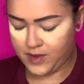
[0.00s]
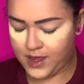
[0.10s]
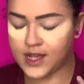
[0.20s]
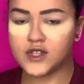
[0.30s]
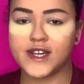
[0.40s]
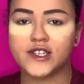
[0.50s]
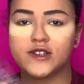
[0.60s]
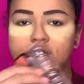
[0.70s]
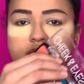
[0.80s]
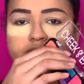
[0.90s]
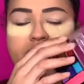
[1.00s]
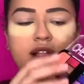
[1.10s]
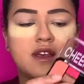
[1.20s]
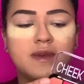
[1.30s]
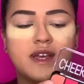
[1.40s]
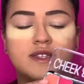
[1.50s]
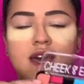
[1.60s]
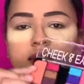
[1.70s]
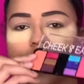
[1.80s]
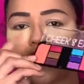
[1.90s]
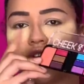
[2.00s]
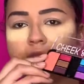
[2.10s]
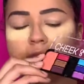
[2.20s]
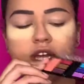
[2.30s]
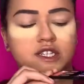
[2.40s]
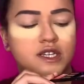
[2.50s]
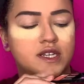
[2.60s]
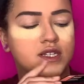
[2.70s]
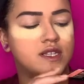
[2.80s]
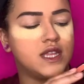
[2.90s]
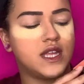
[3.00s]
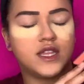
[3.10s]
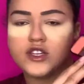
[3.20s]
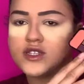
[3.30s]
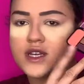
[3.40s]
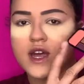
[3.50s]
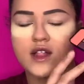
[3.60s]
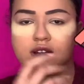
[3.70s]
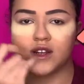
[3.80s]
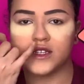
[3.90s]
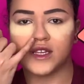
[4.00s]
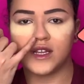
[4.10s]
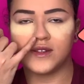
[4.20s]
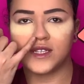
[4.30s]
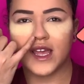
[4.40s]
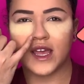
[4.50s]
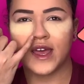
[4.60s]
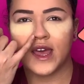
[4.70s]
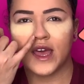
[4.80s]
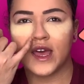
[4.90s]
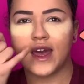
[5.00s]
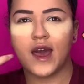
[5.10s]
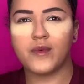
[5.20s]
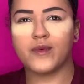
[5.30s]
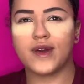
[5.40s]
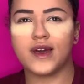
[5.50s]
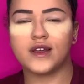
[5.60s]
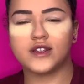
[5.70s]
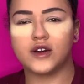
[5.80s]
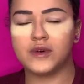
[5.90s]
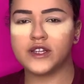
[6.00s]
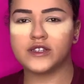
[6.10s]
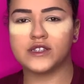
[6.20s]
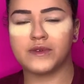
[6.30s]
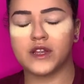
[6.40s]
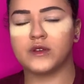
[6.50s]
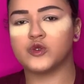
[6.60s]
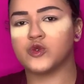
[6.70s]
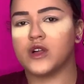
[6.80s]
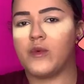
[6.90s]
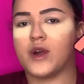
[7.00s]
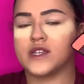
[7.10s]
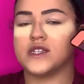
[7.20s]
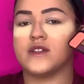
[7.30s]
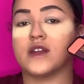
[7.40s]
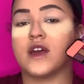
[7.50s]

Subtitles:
okay, so I chose this palette because it had the 2 blushes and then just the colors, and it was like, I don't want to do something neutral. I want to see if the